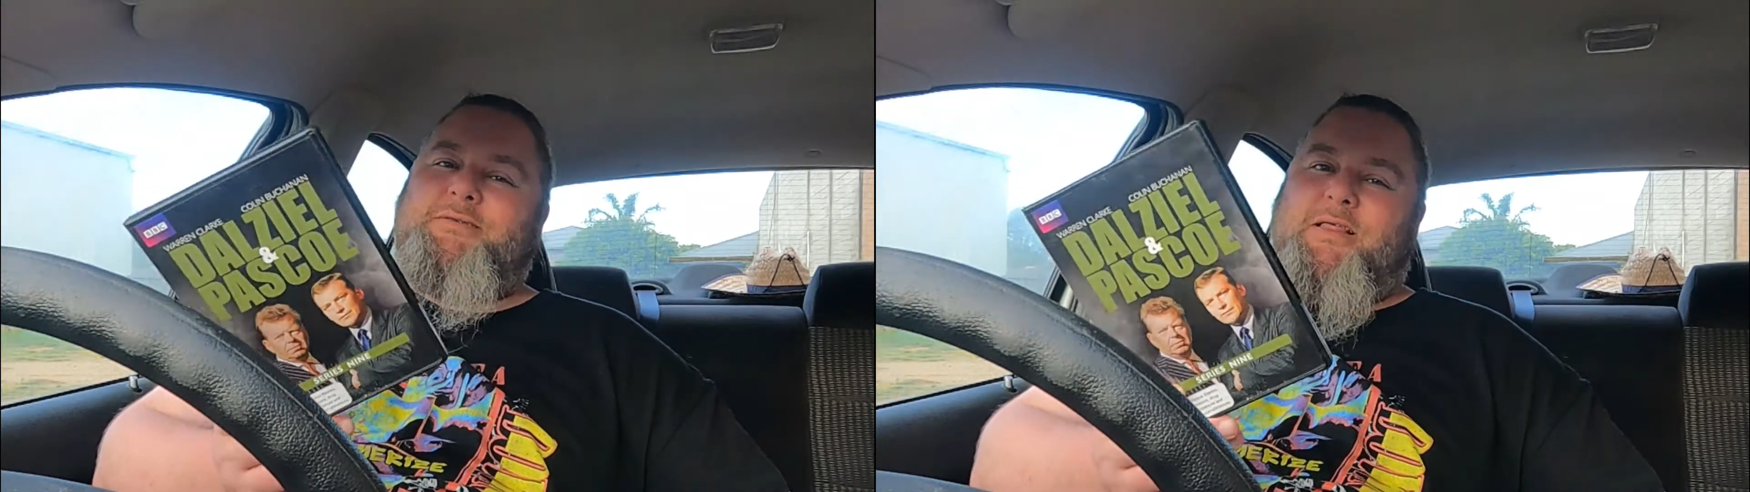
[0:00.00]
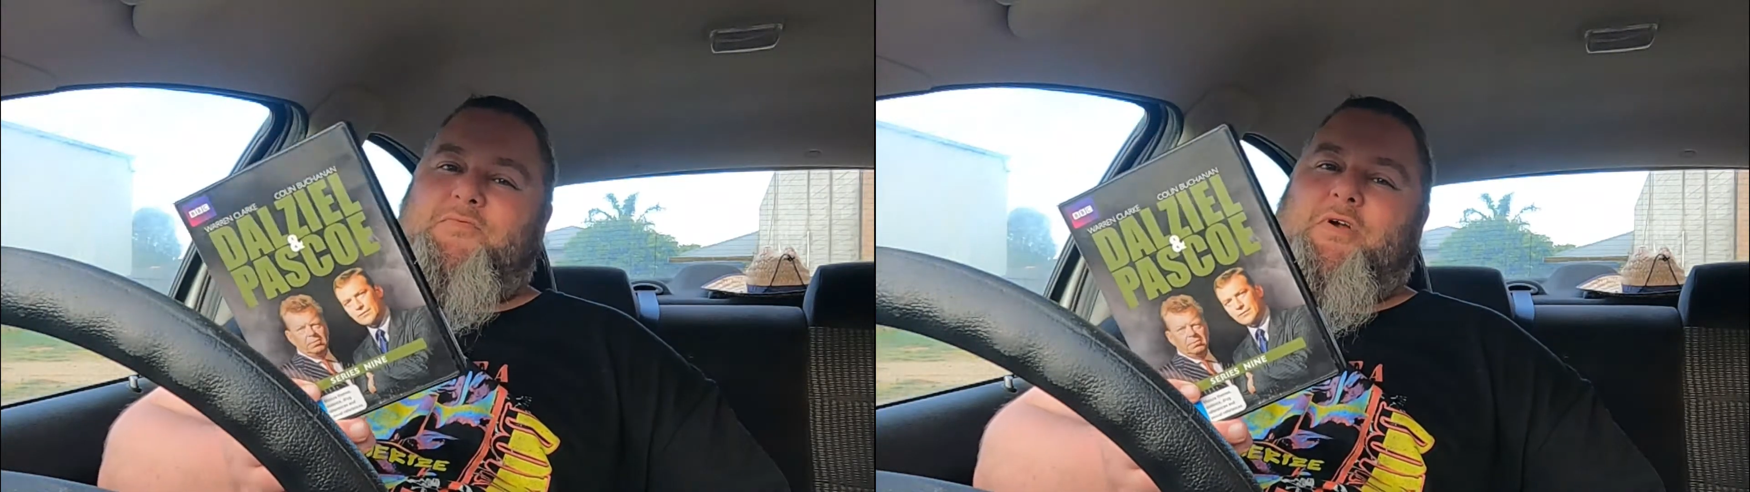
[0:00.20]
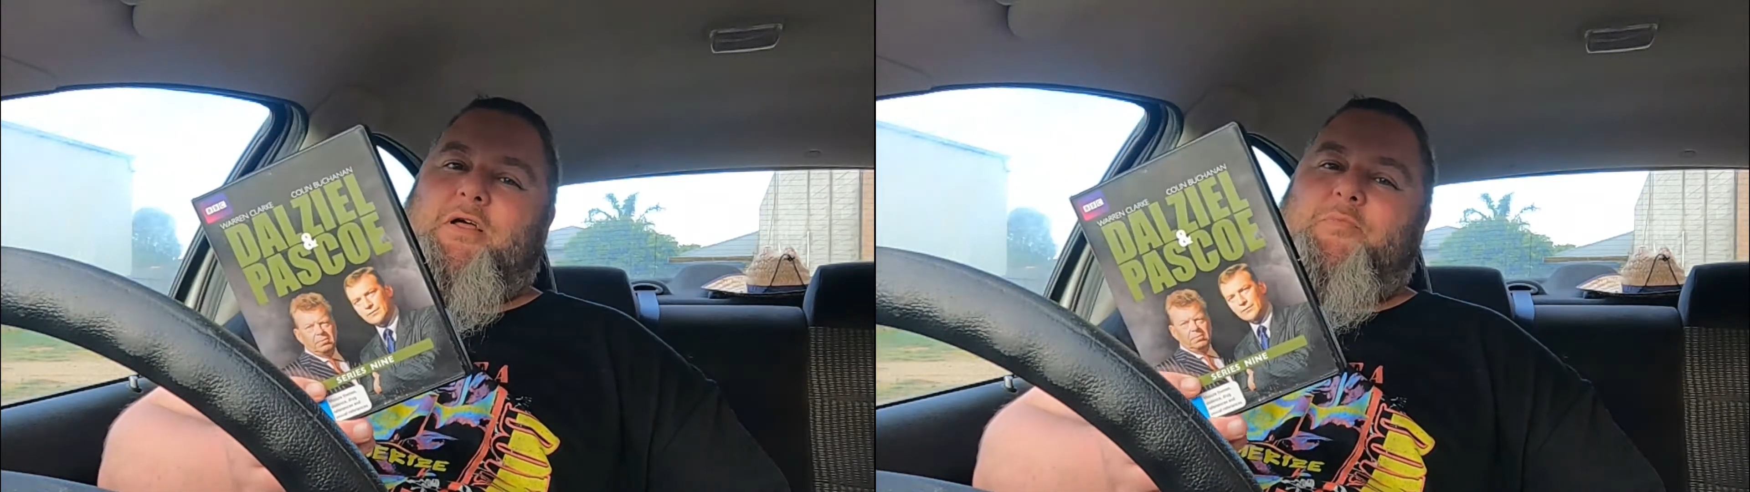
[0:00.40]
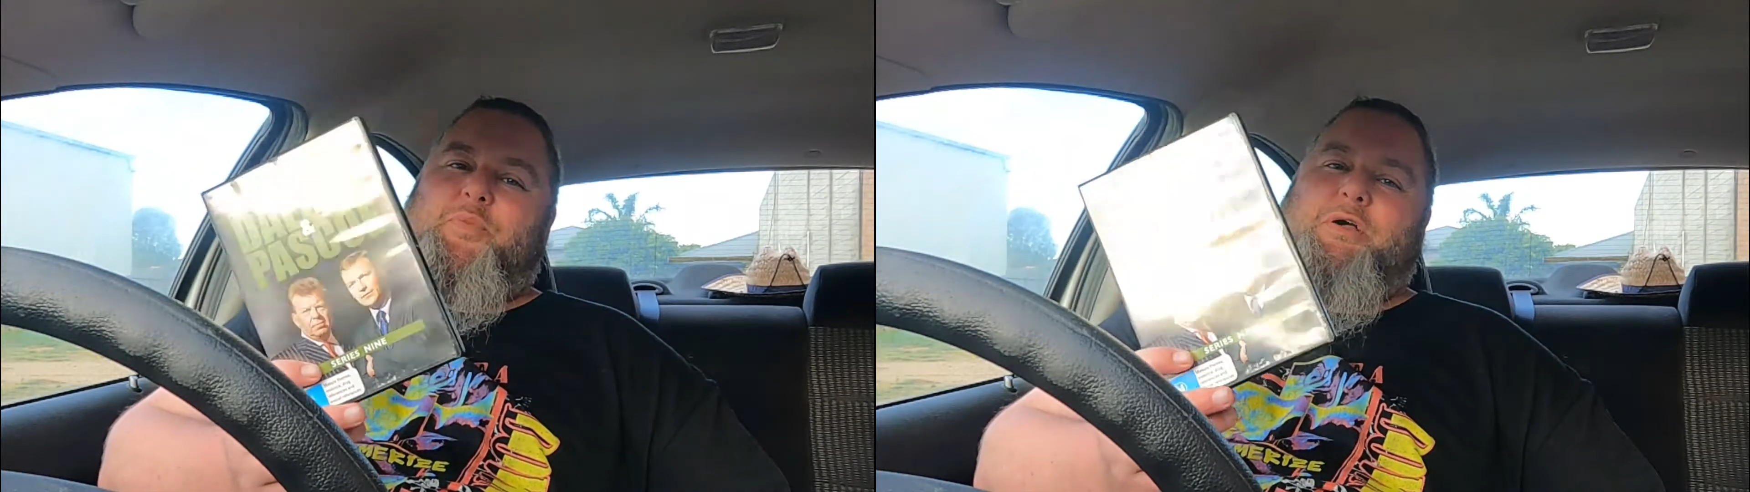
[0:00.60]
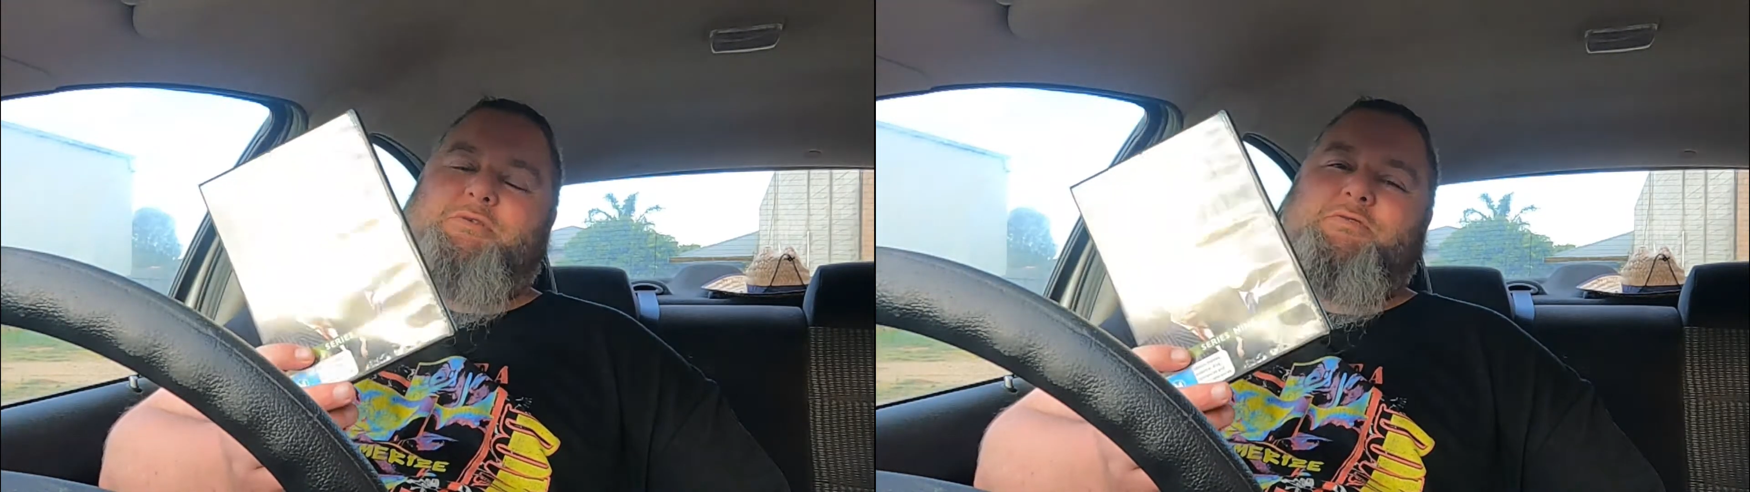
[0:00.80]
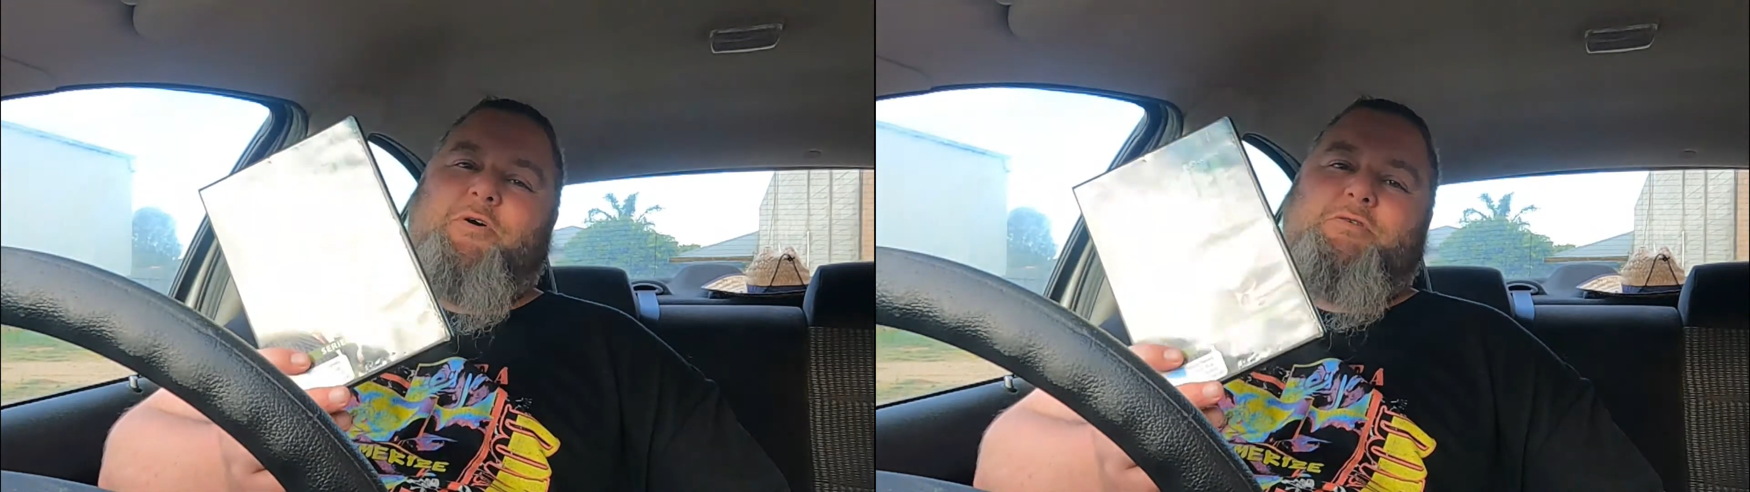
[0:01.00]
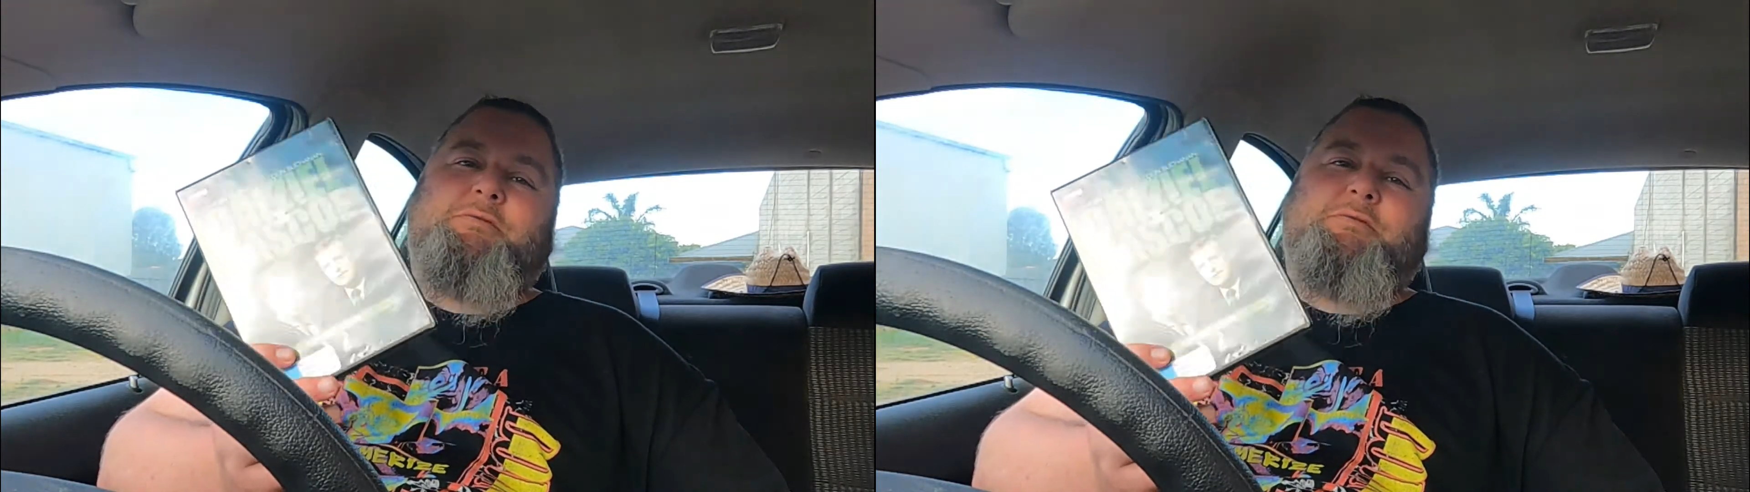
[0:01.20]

selling for 100 bucks as well.